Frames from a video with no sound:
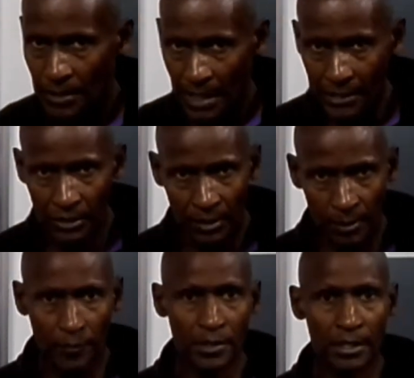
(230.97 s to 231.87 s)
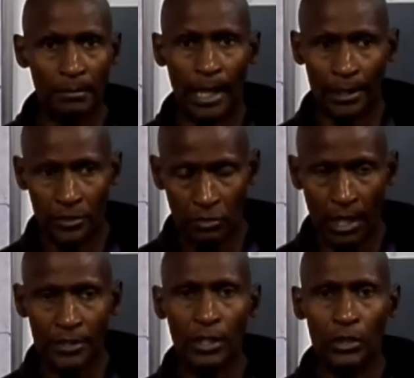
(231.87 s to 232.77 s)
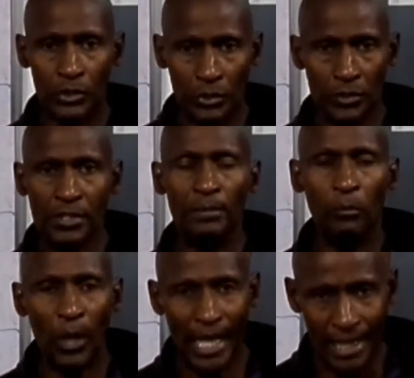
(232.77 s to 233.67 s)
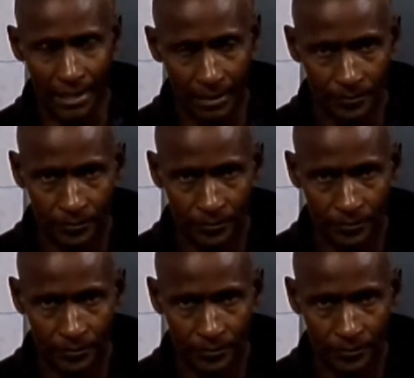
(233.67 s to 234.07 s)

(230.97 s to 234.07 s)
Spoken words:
that's going to be for somebody who's trying to lose some weight.